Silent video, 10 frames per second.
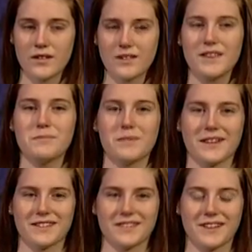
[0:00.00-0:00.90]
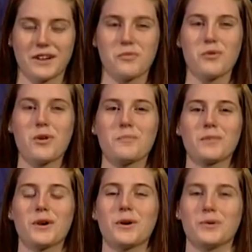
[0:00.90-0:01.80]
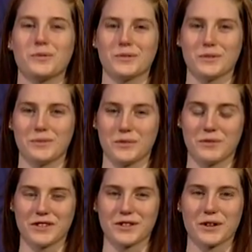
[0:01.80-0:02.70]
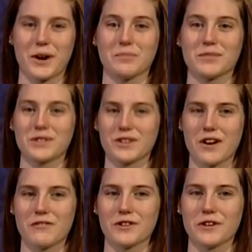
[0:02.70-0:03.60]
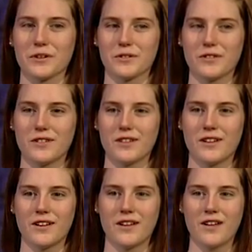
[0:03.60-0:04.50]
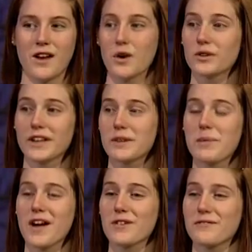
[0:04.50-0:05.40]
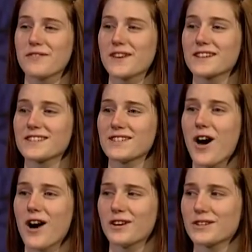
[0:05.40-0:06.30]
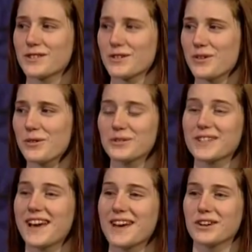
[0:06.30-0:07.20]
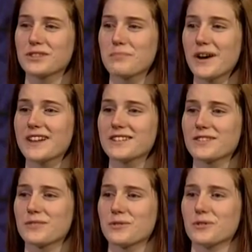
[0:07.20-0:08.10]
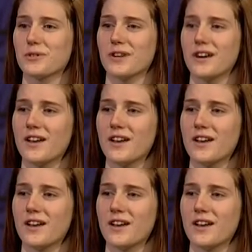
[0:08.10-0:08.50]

Keep it like a warm coat when winter comes to cover you, or like a pair of thick socks the cold cannot bite through.